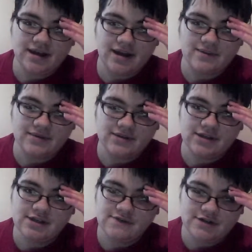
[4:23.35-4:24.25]
Like I was
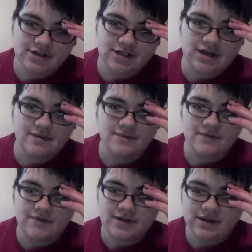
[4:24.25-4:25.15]
looking for a job
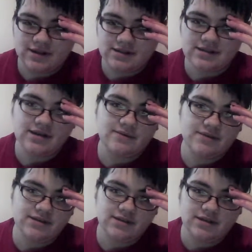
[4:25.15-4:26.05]
before this, and I
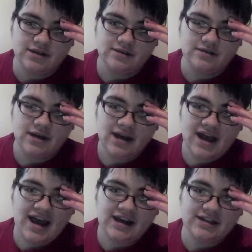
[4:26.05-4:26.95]
was, you know,
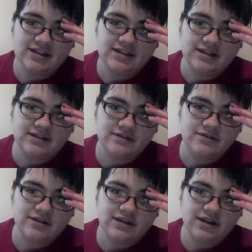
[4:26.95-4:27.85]
actually
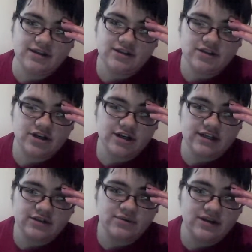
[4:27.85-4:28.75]
considering like
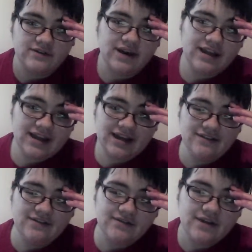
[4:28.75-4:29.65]
starting to live a
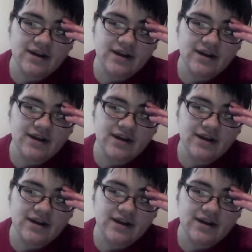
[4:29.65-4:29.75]
life,